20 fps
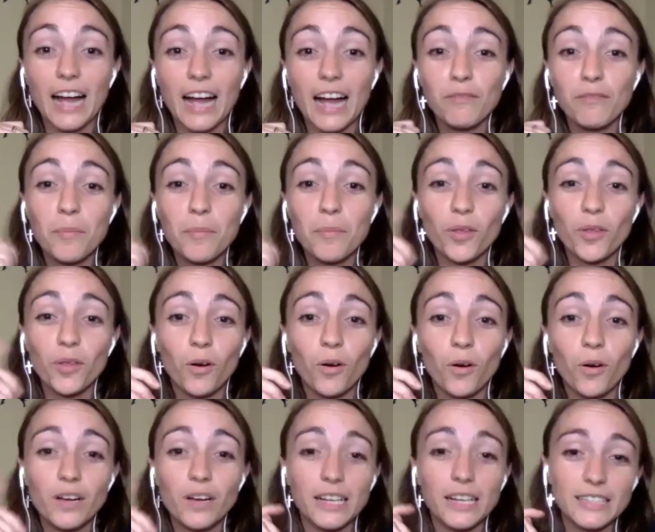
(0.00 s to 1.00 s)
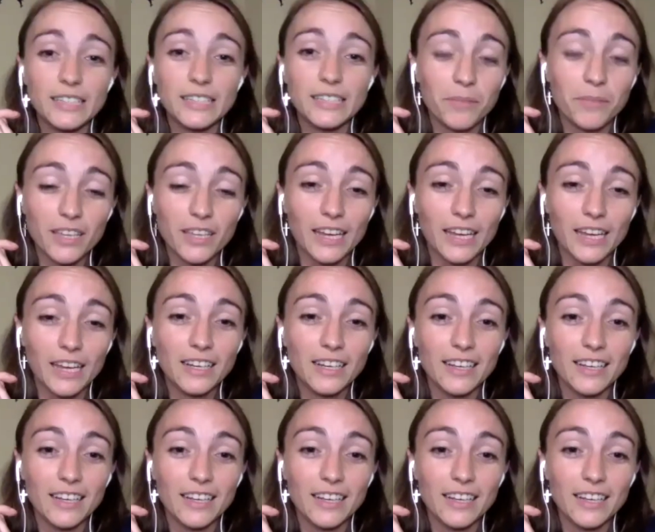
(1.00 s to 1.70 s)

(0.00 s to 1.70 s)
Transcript: I remember the whole goddamn thing.